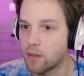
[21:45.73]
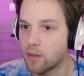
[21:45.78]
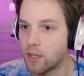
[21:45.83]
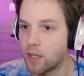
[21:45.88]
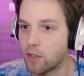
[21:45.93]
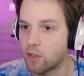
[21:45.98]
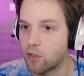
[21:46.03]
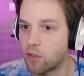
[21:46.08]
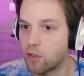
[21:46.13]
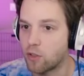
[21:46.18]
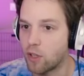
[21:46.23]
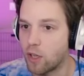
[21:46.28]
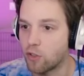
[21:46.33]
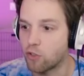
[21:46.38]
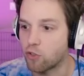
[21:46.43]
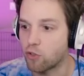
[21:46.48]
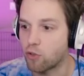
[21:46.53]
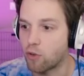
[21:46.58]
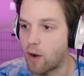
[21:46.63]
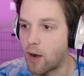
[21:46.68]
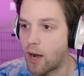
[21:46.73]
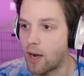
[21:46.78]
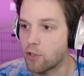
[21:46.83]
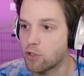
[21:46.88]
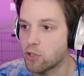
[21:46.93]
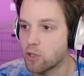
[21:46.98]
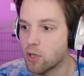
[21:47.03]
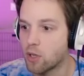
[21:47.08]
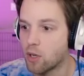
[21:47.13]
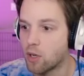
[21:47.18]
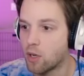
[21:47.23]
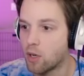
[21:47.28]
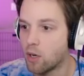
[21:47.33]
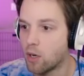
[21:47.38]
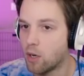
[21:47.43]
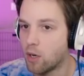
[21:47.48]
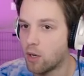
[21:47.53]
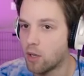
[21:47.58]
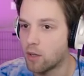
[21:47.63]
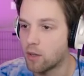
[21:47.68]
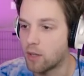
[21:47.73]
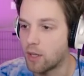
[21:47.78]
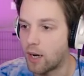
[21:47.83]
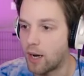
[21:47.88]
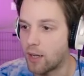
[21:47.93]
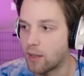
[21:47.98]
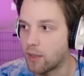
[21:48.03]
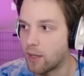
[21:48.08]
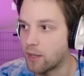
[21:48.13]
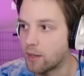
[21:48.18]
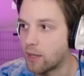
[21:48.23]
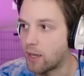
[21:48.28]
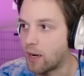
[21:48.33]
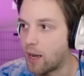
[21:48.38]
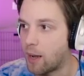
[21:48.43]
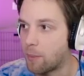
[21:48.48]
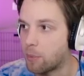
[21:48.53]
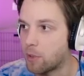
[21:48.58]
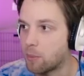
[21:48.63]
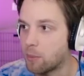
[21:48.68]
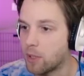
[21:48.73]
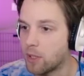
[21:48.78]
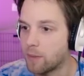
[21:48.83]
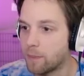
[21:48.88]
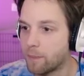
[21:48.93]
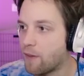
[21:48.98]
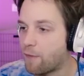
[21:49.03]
That's such trash that I let that happen to me.